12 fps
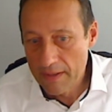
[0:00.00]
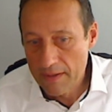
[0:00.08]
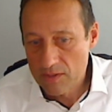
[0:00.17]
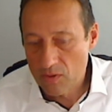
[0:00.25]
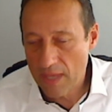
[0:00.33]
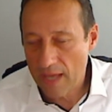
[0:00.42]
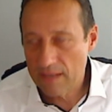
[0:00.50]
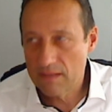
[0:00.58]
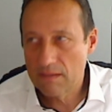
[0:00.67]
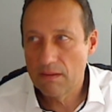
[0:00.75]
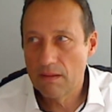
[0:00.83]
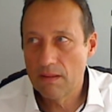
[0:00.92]
so that
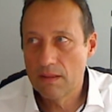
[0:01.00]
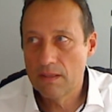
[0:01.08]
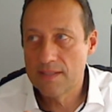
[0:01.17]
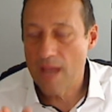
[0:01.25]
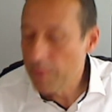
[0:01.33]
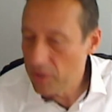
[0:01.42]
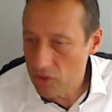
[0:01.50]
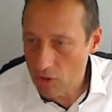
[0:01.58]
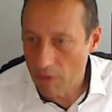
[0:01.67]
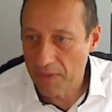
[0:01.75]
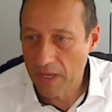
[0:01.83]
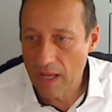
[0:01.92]
the damage
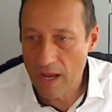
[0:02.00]
of the car